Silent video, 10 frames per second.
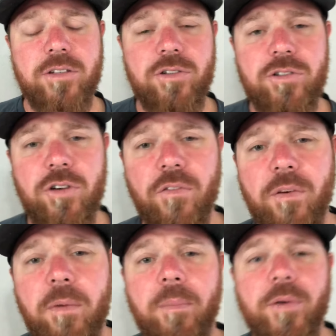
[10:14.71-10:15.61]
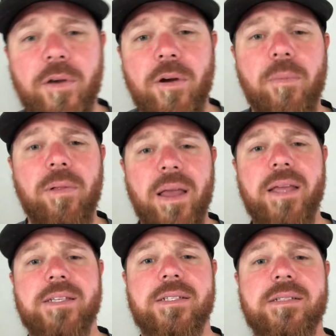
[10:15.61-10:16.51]
Do you do it from a pure
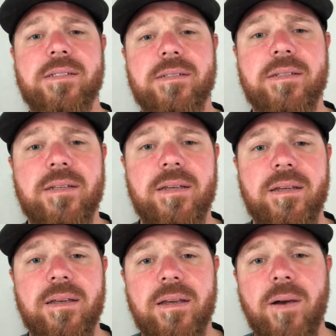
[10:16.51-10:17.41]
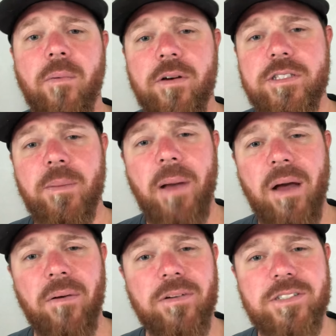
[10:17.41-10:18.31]
place where it's
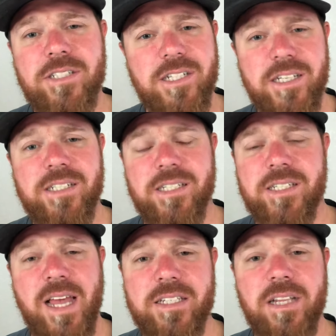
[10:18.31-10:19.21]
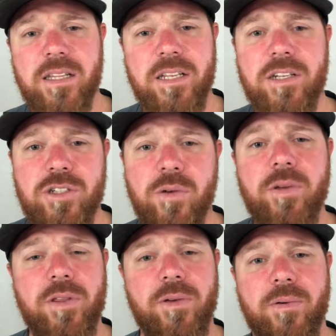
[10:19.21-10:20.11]
about Jesus? It has nothing to do
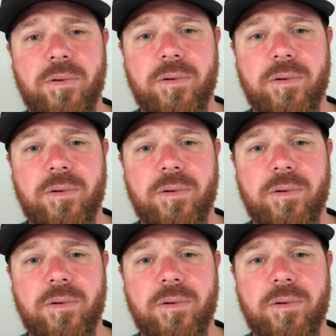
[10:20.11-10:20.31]
with you.